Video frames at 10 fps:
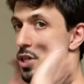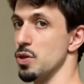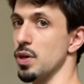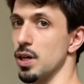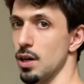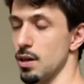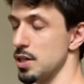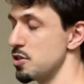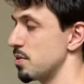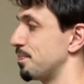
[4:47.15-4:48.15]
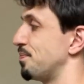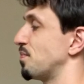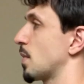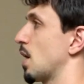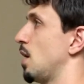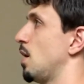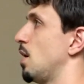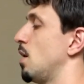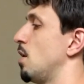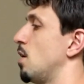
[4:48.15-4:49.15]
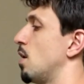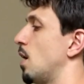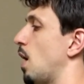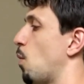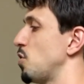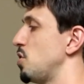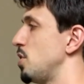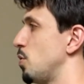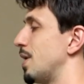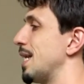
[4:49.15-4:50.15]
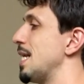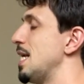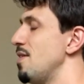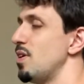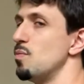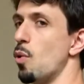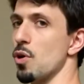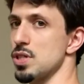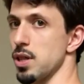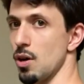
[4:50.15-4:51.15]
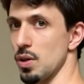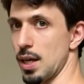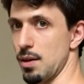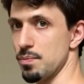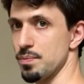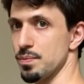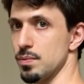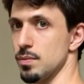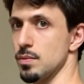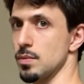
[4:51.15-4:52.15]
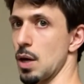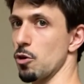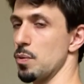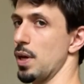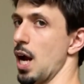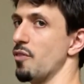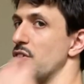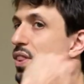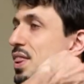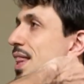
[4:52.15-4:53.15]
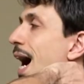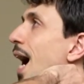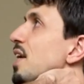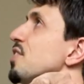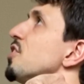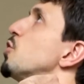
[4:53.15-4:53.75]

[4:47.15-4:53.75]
I do encourage, I want you to do it even more slowly. And we're going to be careful not to